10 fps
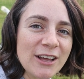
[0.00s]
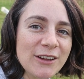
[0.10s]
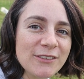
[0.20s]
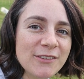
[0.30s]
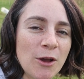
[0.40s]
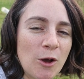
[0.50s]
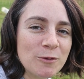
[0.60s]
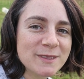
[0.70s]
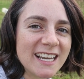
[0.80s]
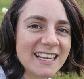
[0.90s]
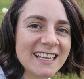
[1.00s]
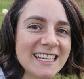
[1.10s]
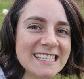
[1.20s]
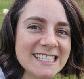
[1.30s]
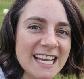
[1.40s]
of
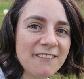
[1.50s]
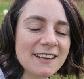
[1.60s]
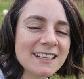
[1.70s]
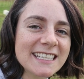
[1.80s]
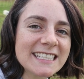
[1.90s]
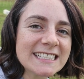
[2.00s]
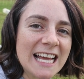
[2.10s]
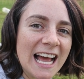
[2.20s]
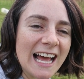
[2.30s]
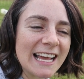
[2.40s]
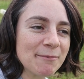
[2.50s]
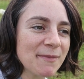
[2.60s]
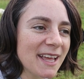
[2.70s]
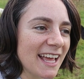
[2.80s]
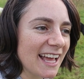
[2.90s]
homesteading is definitely
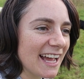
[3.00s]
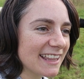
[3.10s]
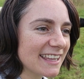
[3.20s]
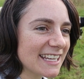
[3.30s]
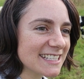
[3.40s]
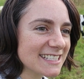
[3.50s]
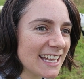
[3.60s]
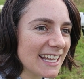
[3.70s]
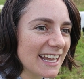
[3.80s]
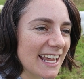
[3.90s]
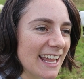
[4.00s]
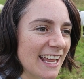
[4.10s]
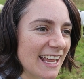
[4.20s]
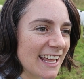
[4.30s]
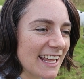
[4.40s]
time. I think it's that
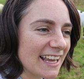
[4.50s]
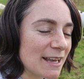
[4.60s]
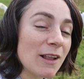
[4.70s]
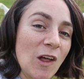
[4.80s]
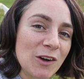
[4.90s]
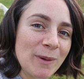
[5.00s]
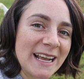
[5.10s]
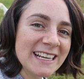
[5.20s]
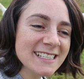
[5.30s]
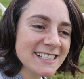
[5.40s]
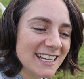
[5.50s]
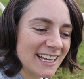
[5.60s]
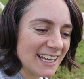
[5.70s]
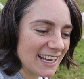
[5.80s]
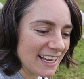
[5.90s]
in a lot of ways,
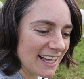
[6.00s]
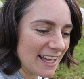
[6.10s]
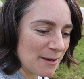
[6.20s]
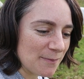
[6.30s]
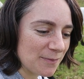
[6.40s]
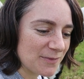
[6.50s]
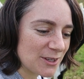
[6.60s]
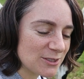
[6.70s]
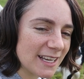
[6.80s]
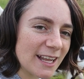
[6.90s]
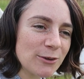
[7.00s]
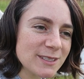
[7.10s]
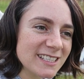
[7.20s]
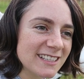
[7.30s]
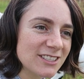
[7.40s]
you set
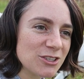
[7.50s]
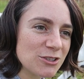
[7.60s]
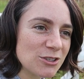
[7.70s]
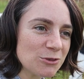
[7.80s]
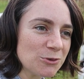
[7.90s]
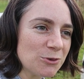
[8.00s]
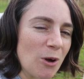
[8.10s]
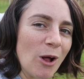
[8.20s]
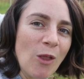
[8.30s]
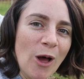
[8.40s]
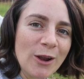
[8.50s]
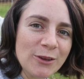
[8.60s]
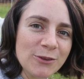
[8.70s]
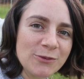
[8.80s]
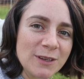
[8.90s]
out to do a lot
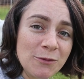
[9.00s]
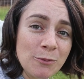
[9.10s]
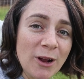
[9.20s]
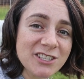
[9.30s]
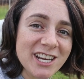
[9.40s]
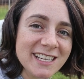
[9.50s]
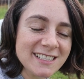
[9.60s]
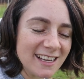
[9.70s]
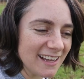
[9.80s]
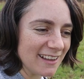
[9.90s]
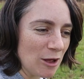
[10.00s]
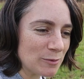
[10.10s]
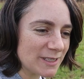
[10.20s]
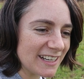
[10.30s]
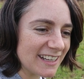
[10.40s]
of different projects.
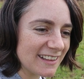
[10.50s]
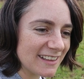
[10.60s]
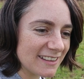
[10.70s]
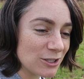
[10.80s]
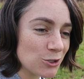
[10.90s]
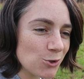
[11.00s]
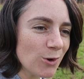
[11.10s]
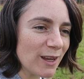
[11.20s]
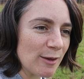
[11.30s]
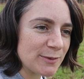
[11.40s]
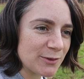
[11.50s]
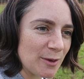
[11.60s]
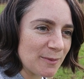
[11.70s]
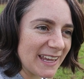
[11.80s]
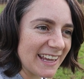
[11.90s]
Homesteading, that the joy comes
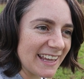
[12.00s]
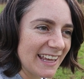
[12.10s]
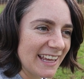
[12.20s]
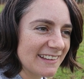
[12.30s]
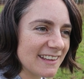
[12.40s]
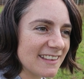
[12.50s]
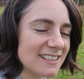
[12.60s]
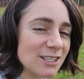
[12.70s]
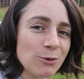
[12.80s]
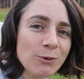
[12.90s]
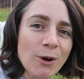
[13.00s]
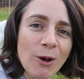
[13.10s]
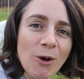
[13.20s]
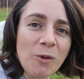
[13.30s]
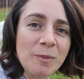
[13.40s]
from like the things that you
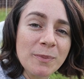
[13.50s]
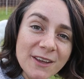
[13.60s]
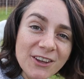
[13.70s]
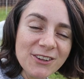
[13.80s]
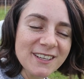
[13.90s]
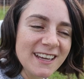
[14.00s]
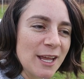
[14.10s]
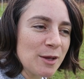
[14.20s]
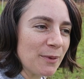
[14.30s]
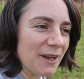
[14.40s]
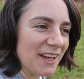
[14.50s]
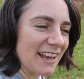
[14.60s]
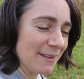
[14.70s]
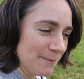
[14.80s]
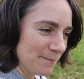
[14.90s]
grow and build,
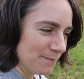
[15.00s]
but